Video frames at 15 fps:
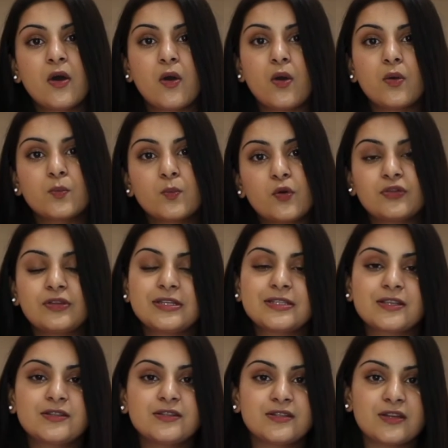on what these
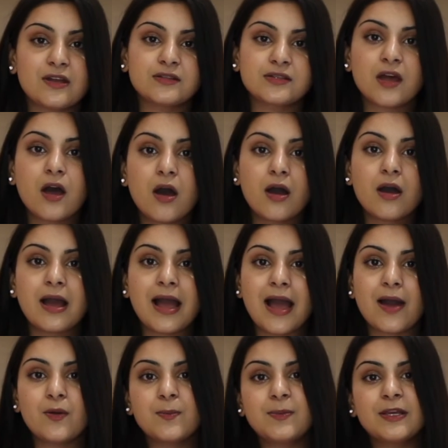concerns are,
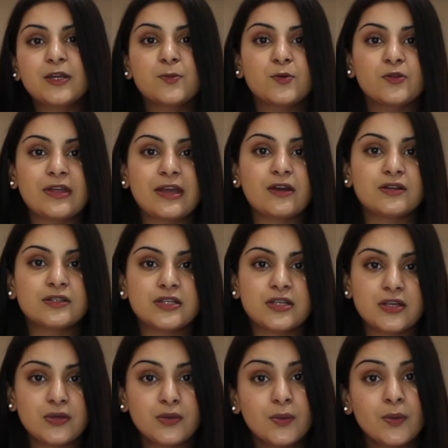how applicable they are to
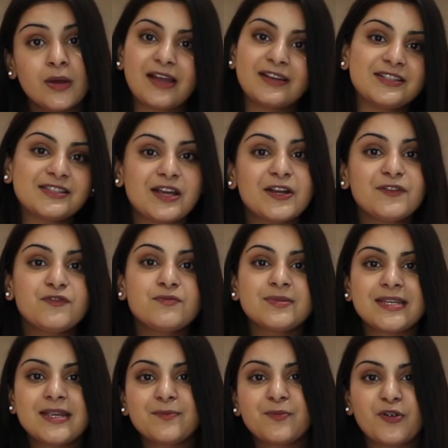you, and aside from
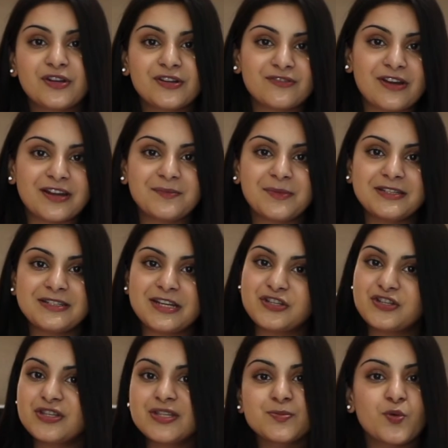seeing product
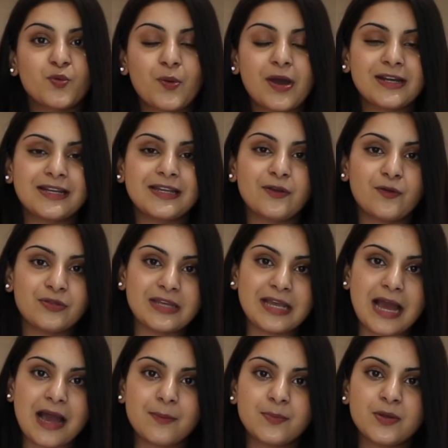recommendations more widely on the
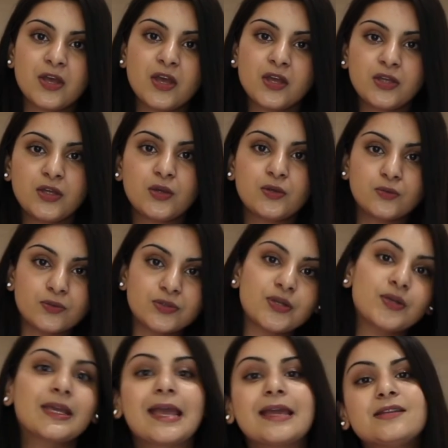app, you can
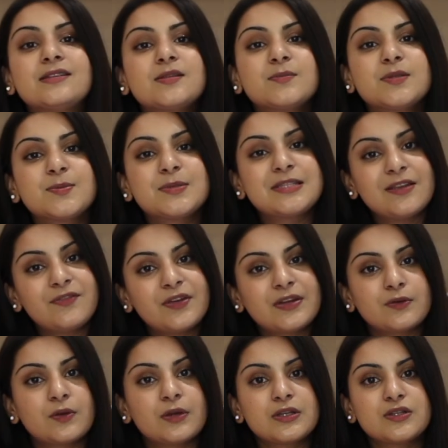also gain some specific
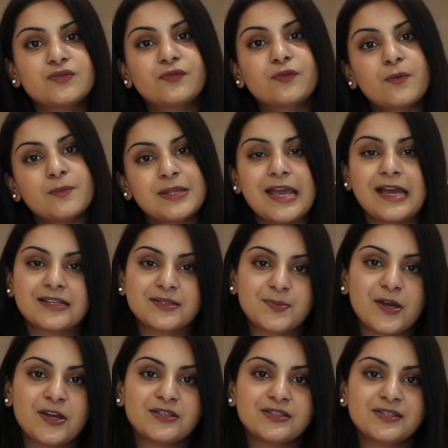knowledge from the
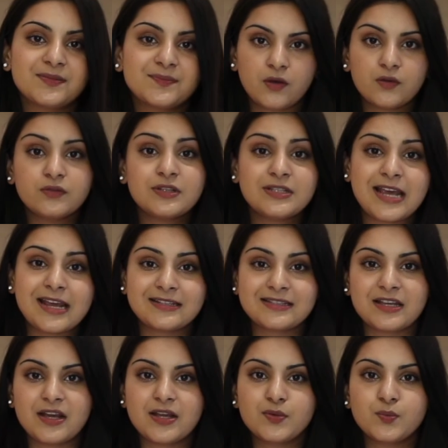experts. On the tech
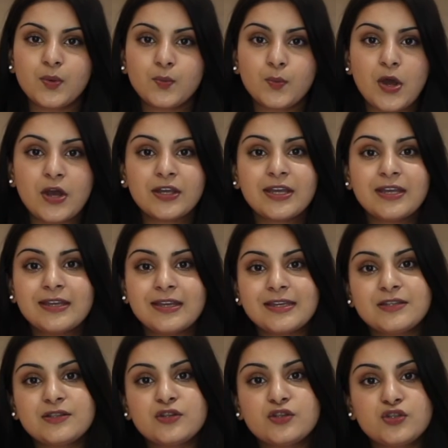side, we're working
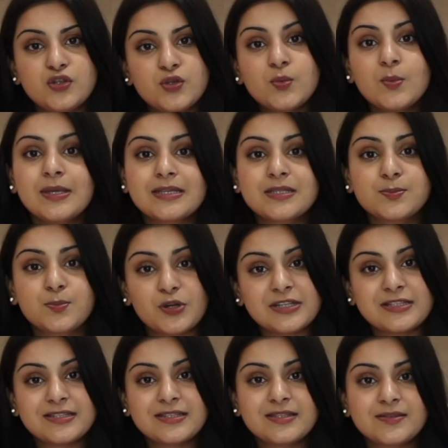in 2-week
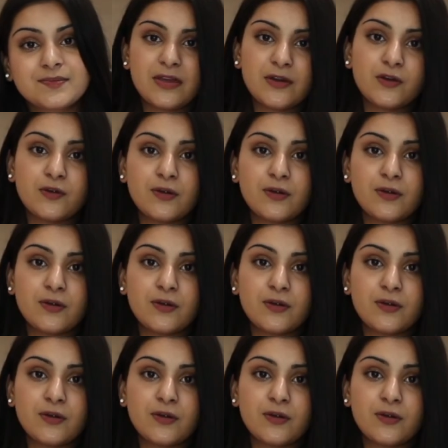sprints. There are